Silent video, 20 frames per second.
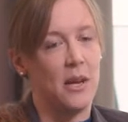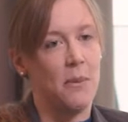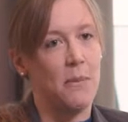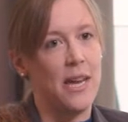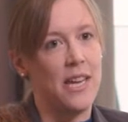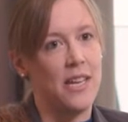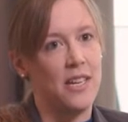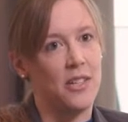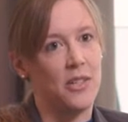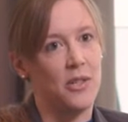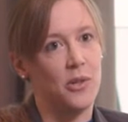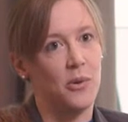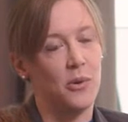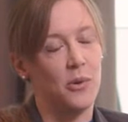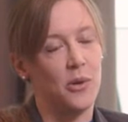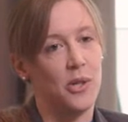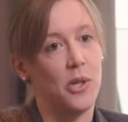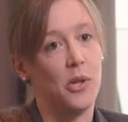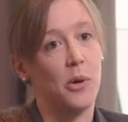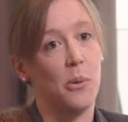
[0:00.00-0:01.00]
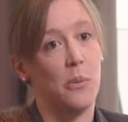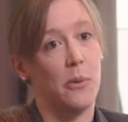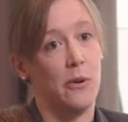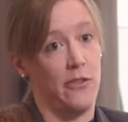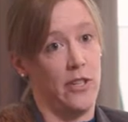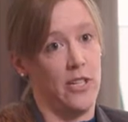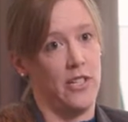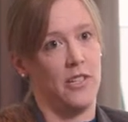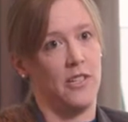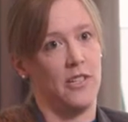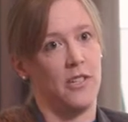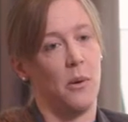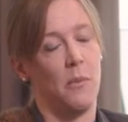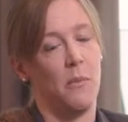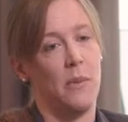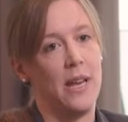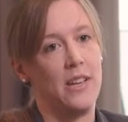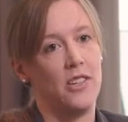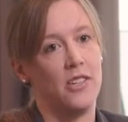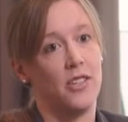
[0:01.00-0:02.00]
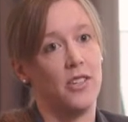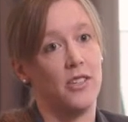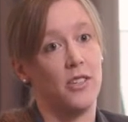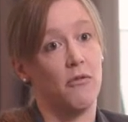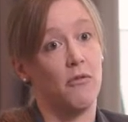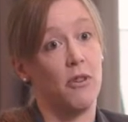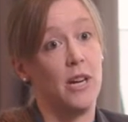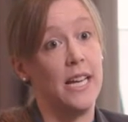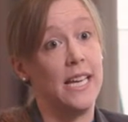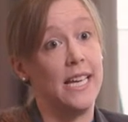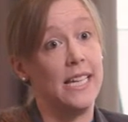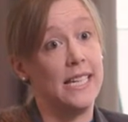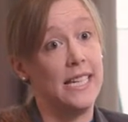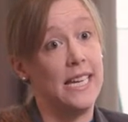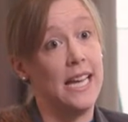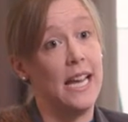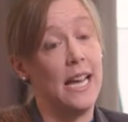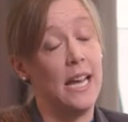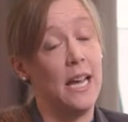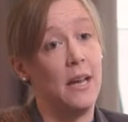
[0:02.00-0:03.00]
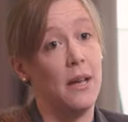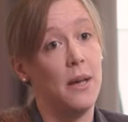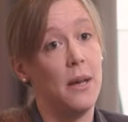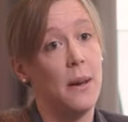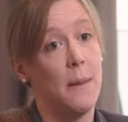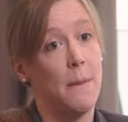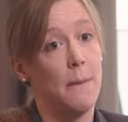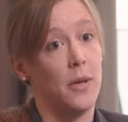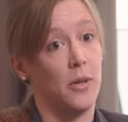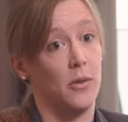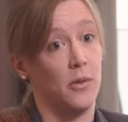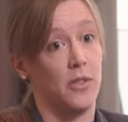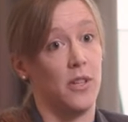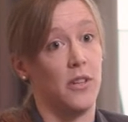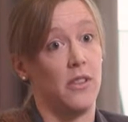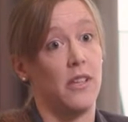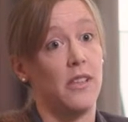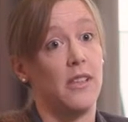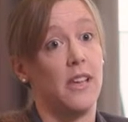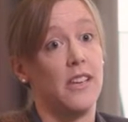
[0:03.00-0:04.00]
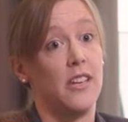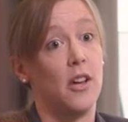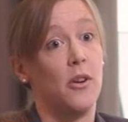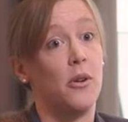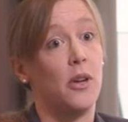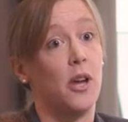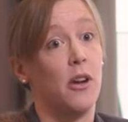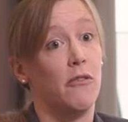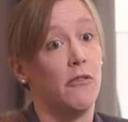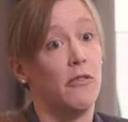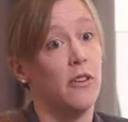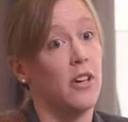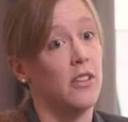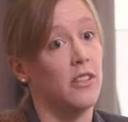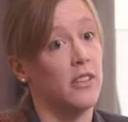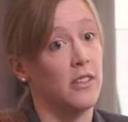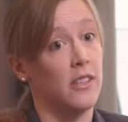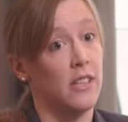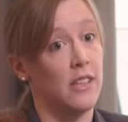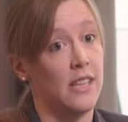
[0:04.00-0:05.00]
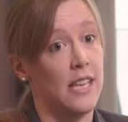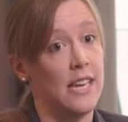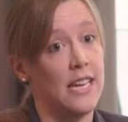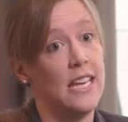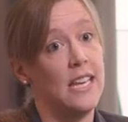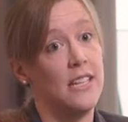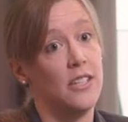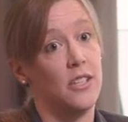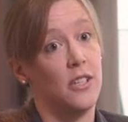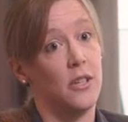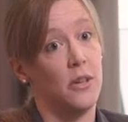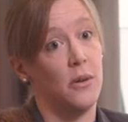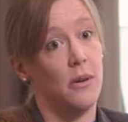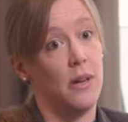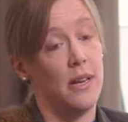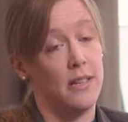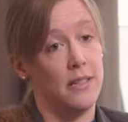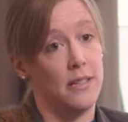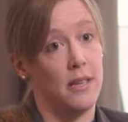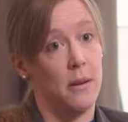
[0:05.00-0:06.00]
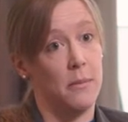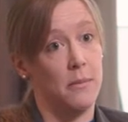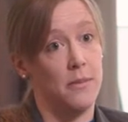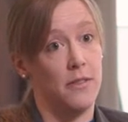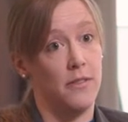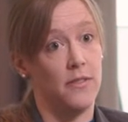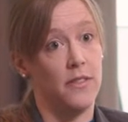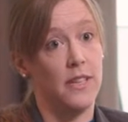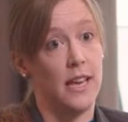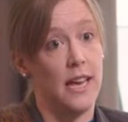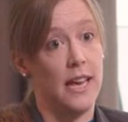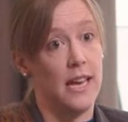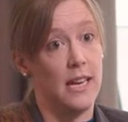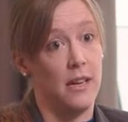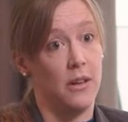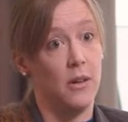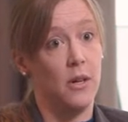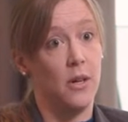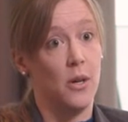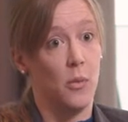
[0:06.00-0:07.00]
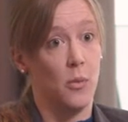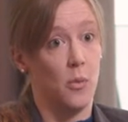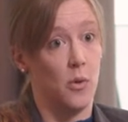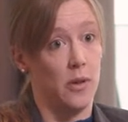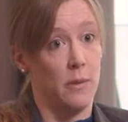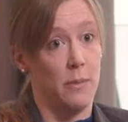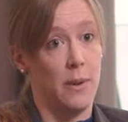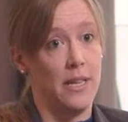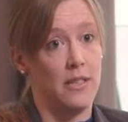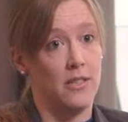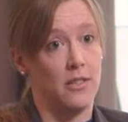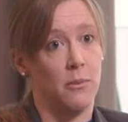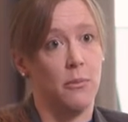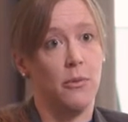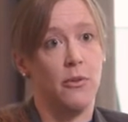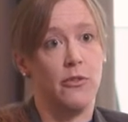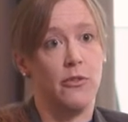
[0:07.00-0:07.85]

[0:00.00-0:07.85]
So making sure that your provisions on pensions are really clear, but also that they don't go further than they need to in terms of saying what the pension